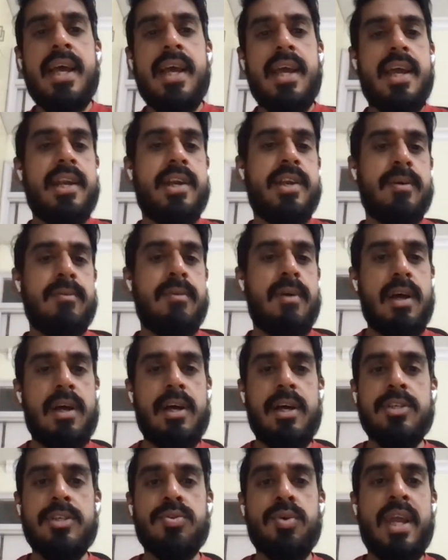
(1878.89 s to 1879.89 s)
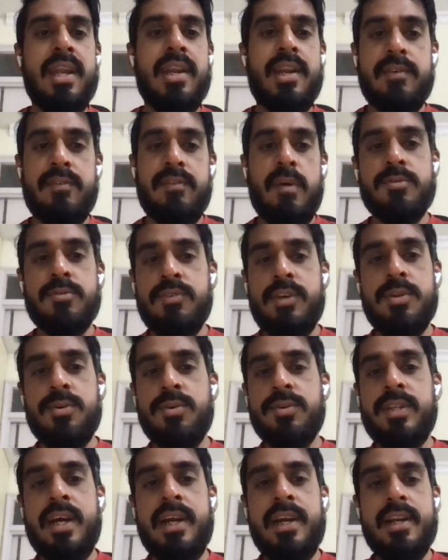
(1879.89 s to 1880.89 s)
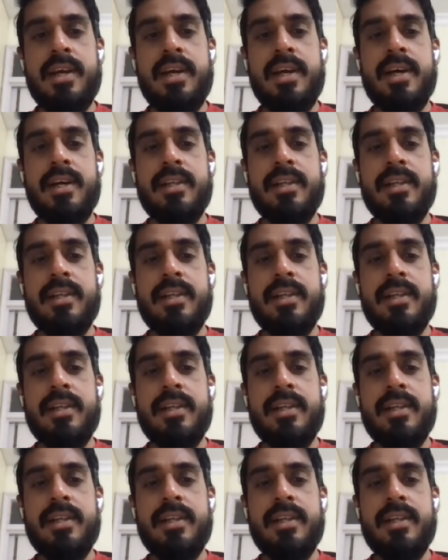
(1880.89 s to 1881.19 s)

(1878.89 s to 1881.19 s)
And so in DevOps, we know that